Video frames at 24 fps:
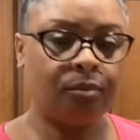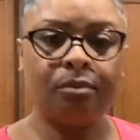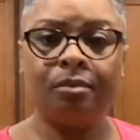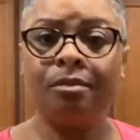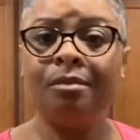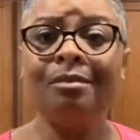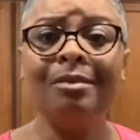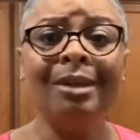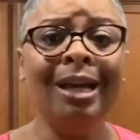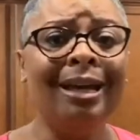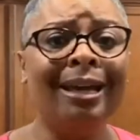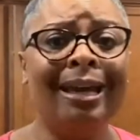
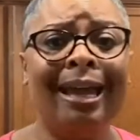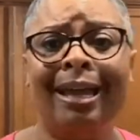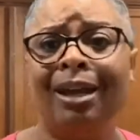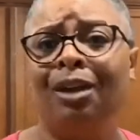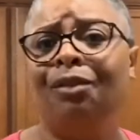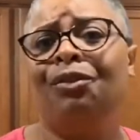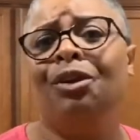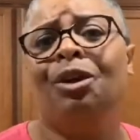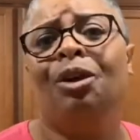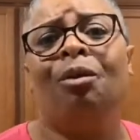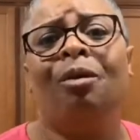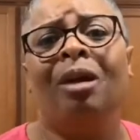again, if you
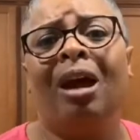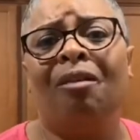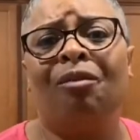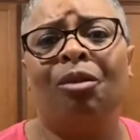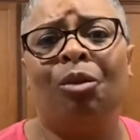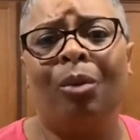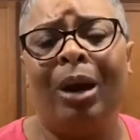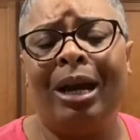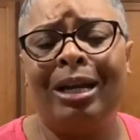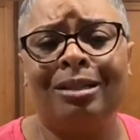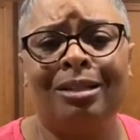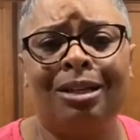don't have a
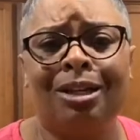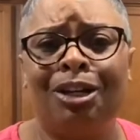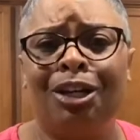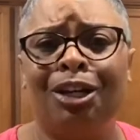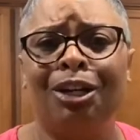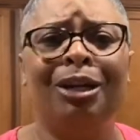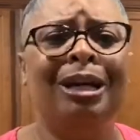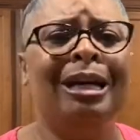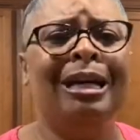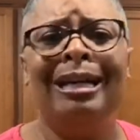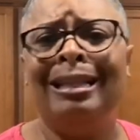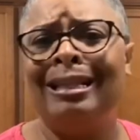rice cooker,
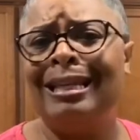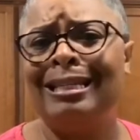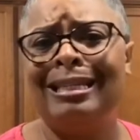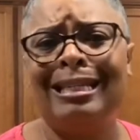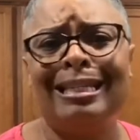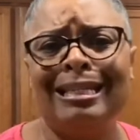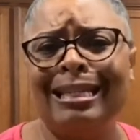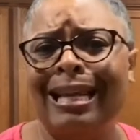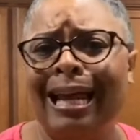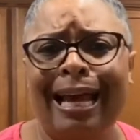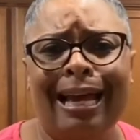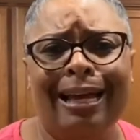this is
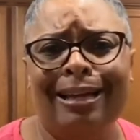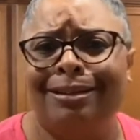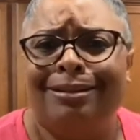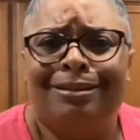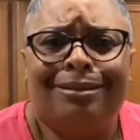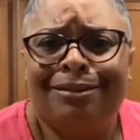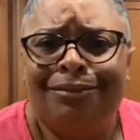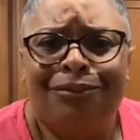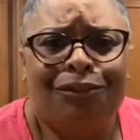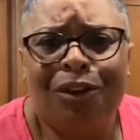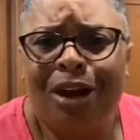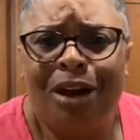not
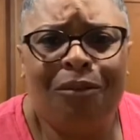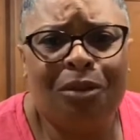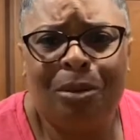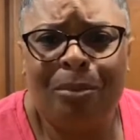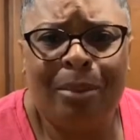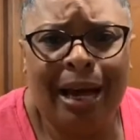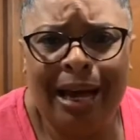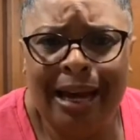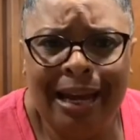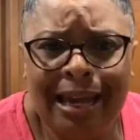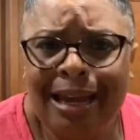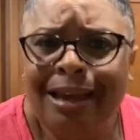for
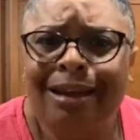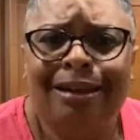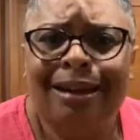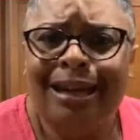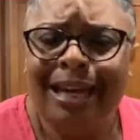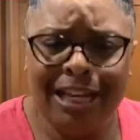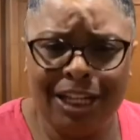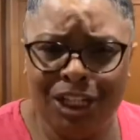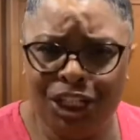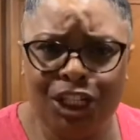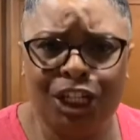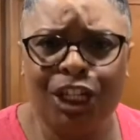everybody.
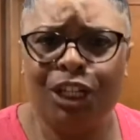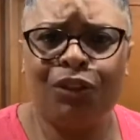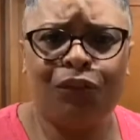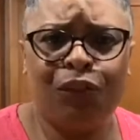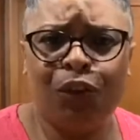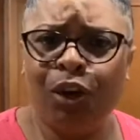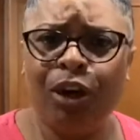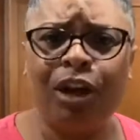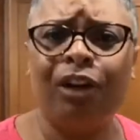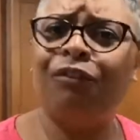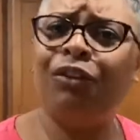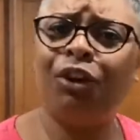It's just for
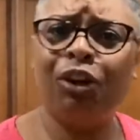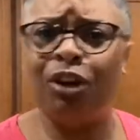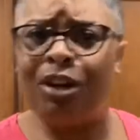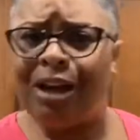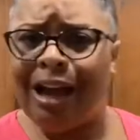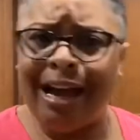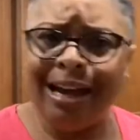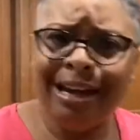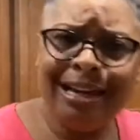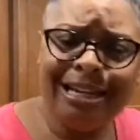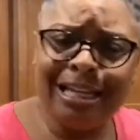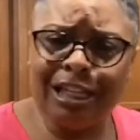if you're
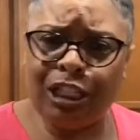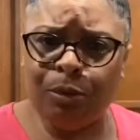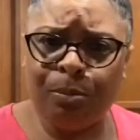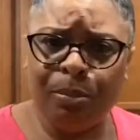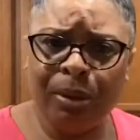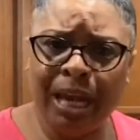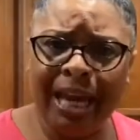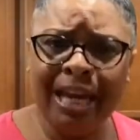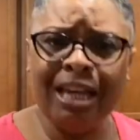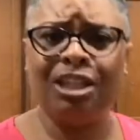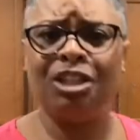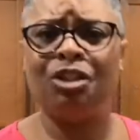kind of
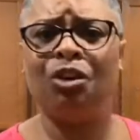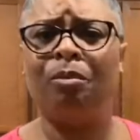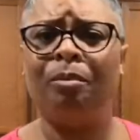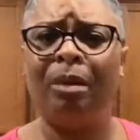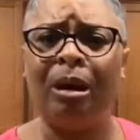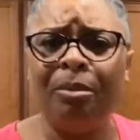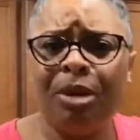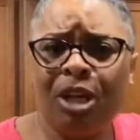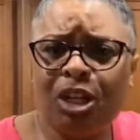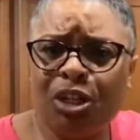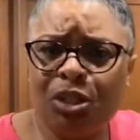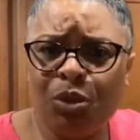displaced or maybe
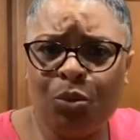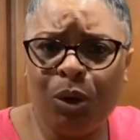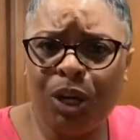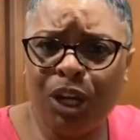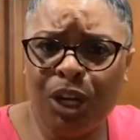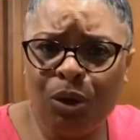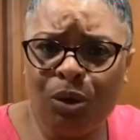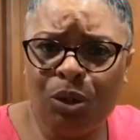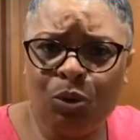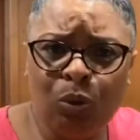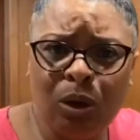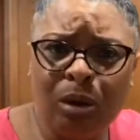you just want to
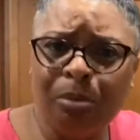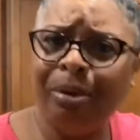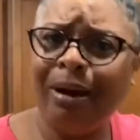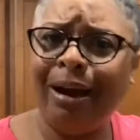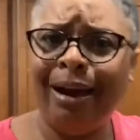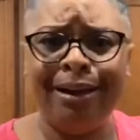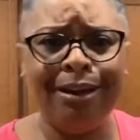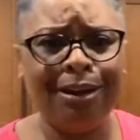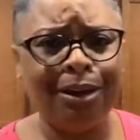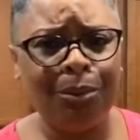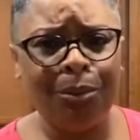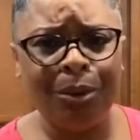use one pot,
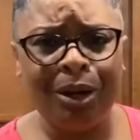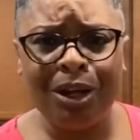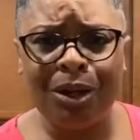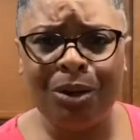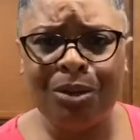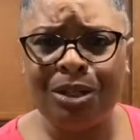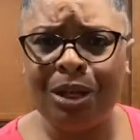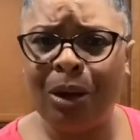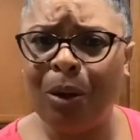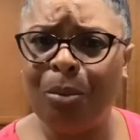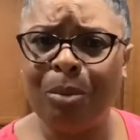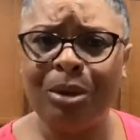you don't want to use a
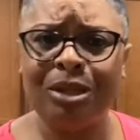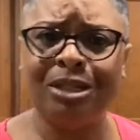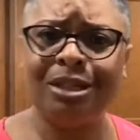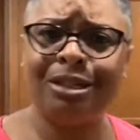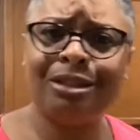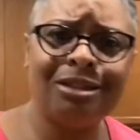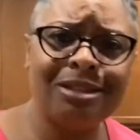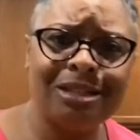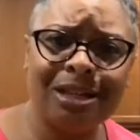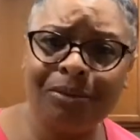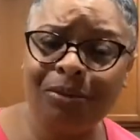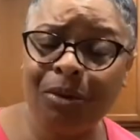whole bunch of
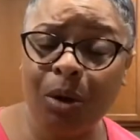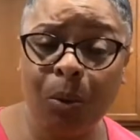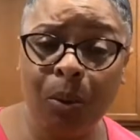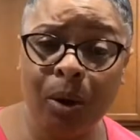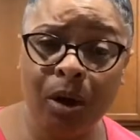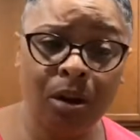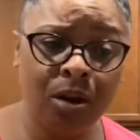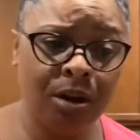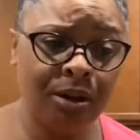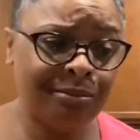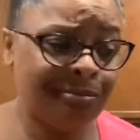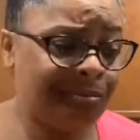stuff going
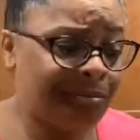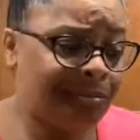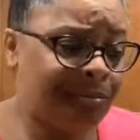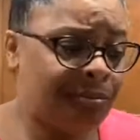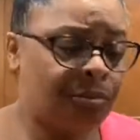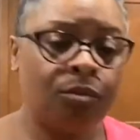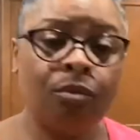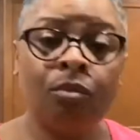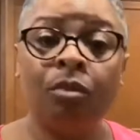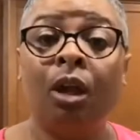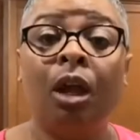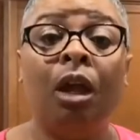on
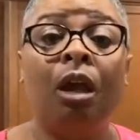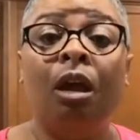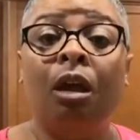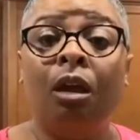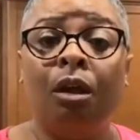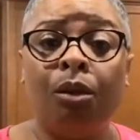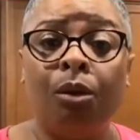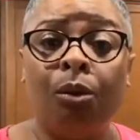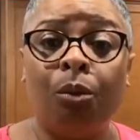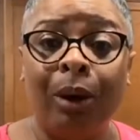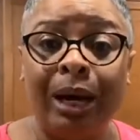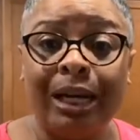
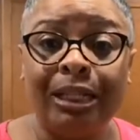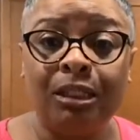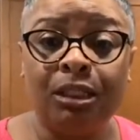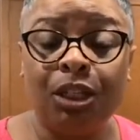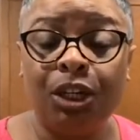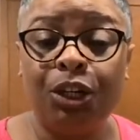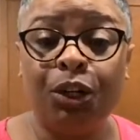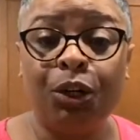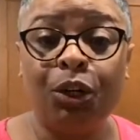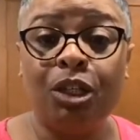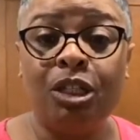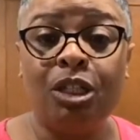the rice
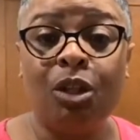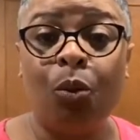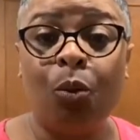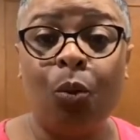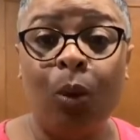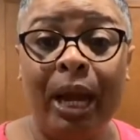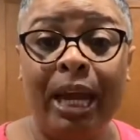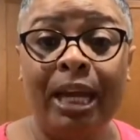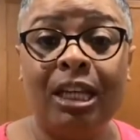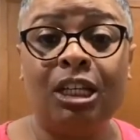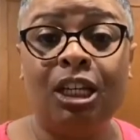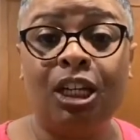cooker is the
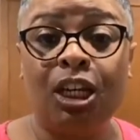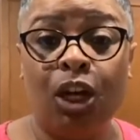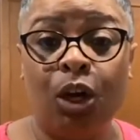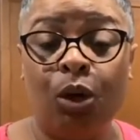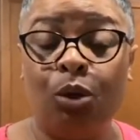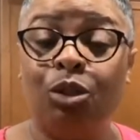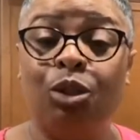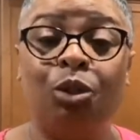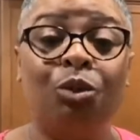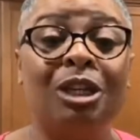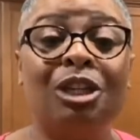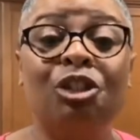way to go.
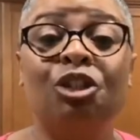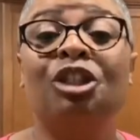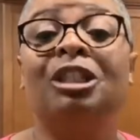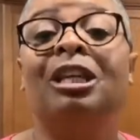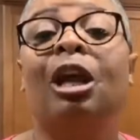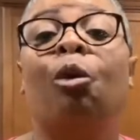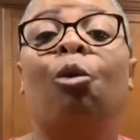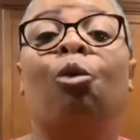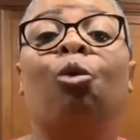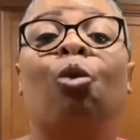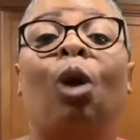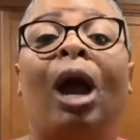So this is a
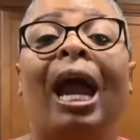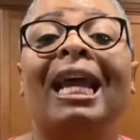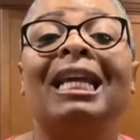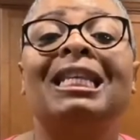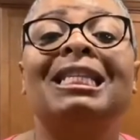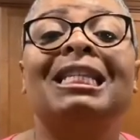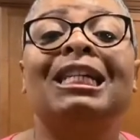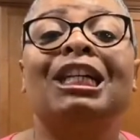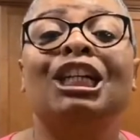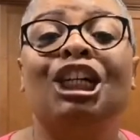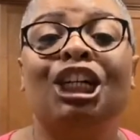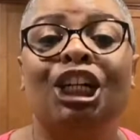rice
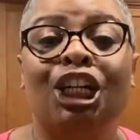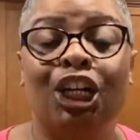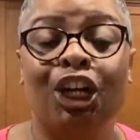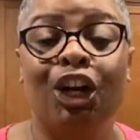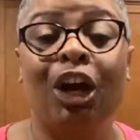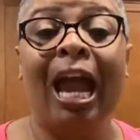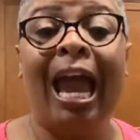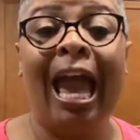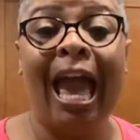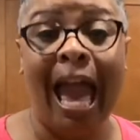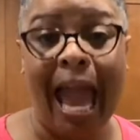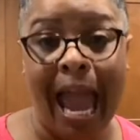cooker
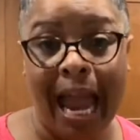hack.